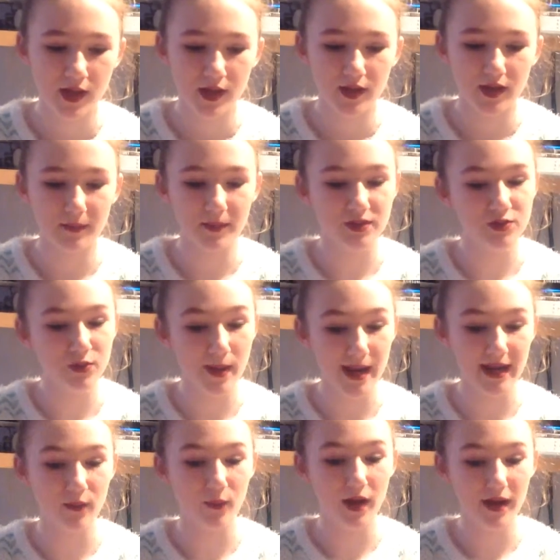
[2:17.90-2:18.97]
Number
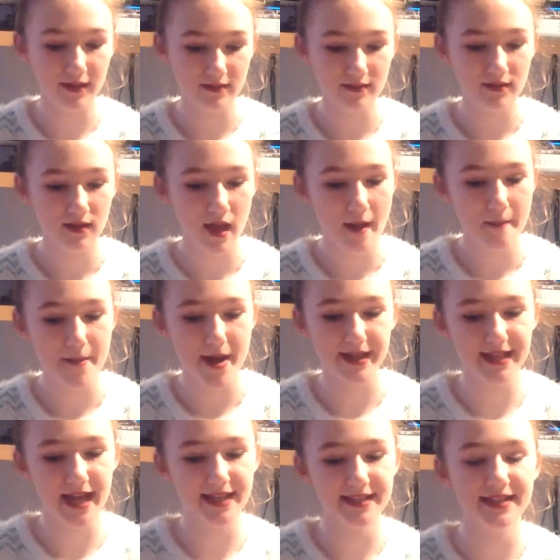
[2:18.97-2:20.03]
21, my
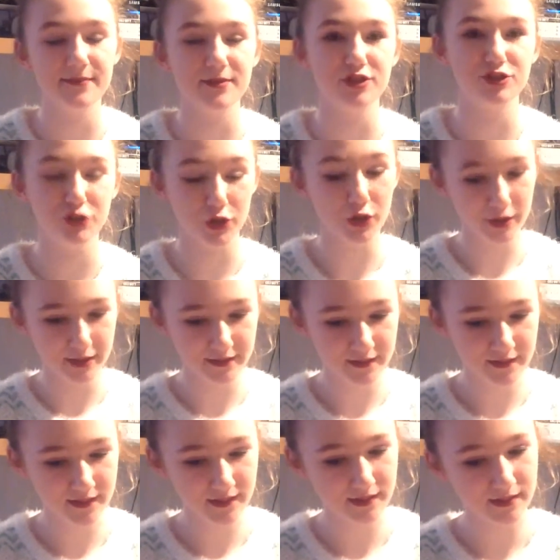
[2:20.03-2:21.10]
dad's name is John.
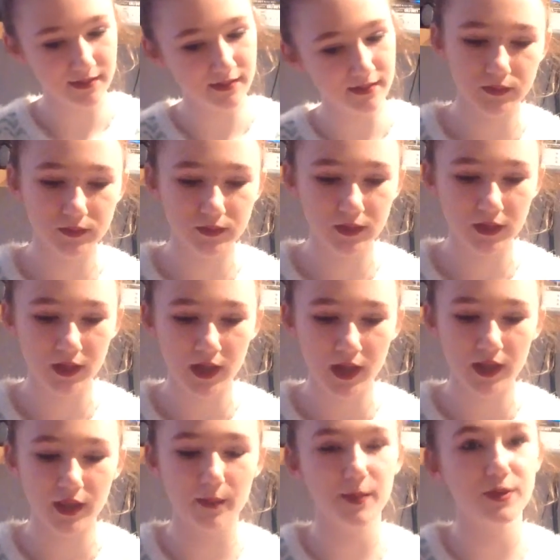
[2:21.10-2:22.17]

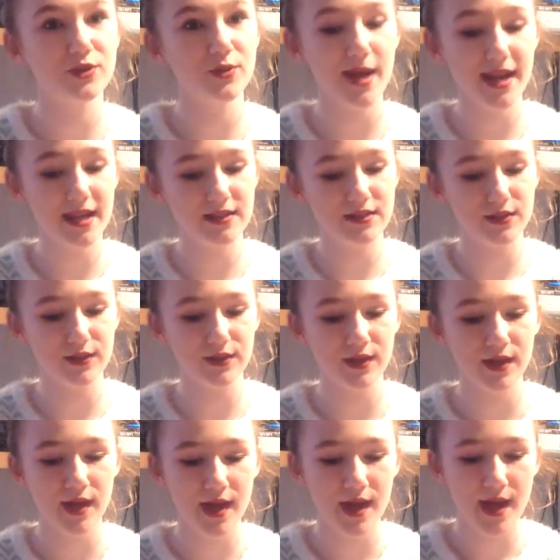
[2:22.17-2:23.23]
Number 22,
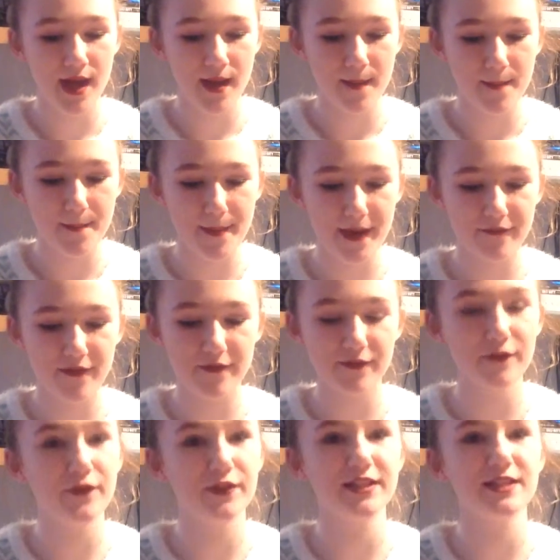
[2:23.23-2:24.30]
my
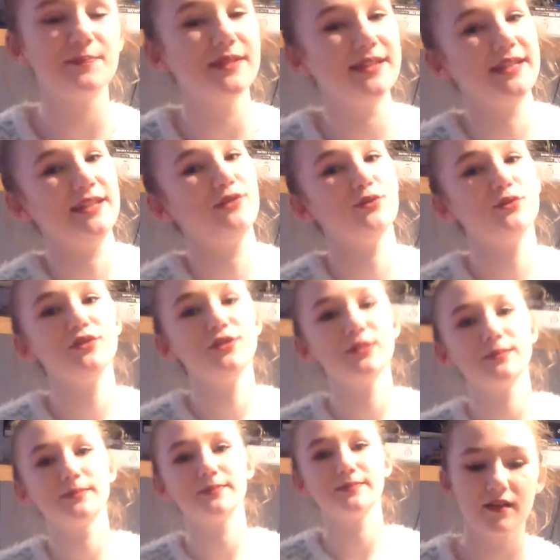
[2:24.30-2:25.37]
favourite food is potatoes.
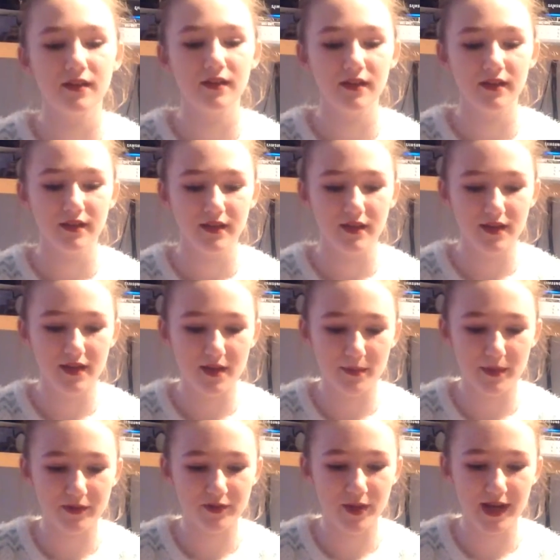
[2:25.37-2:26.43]

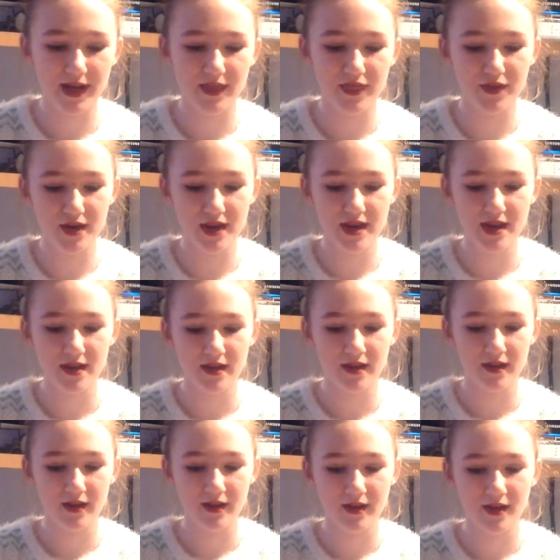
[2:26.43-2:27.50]
Number 23,
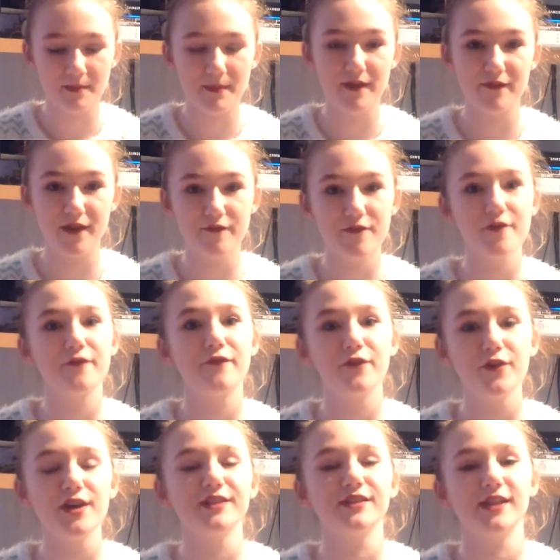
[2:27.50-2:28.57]
my favourite
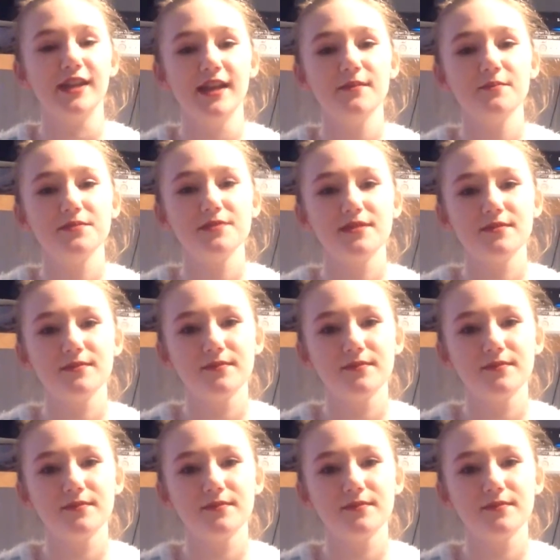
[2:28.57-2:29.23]
fruit is grapes.